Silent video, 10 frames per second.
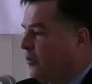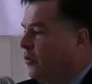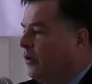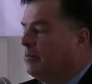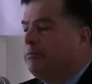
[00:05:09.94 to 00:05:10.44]

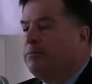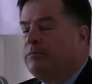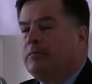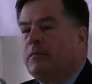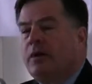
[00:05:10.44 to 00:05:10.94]
Court,
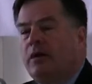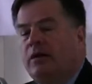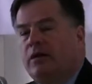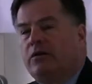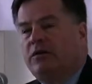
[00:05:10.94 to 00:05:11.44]

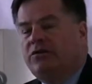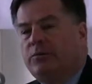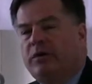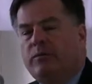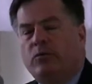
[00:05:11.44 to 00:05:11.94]
the
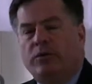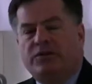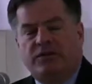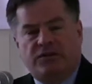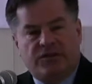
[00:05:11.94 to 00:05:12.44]
Supreme
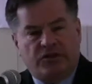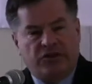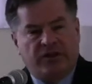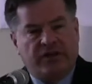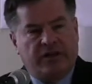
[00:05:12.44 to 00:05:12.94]
Court's
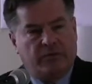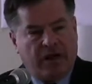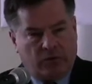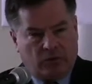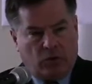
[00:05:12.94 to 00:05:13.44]
decision in
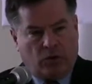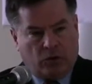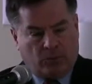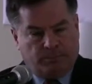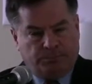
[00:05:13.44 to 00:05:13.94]
Mount
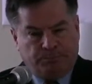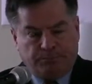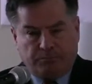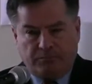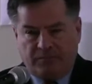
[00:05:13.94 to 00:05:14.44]
Laurel.
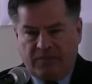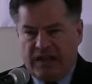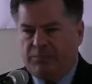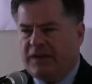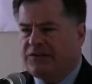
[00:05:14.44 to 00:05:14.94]

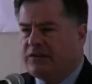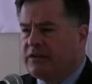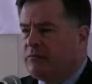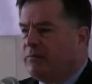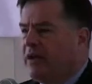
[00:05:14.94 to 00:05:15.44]
And
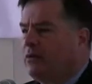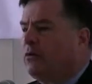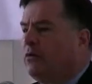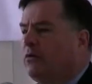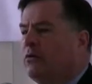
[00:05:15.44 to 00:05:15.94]
basically what Mount
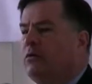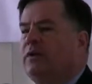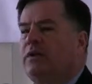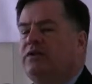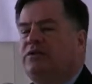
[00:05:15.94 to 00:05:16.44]
Laurel
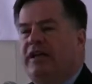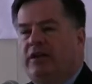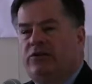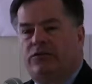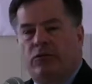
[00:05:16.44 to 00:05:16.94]

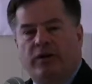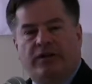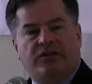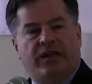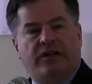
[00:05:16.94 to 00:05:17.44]
stands for in
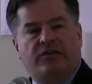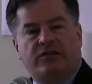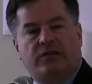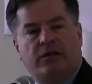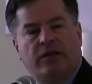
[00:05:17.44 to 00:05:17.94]

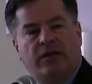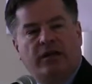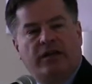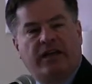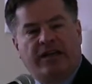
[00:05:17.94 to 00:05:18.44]
its
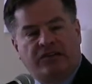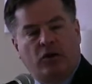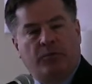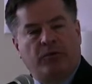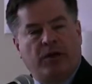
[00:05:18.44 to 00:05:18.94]
case
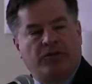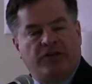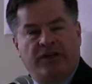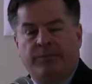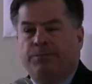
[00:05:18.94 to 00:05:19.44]
law
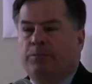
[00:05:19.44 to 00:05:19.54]
progeny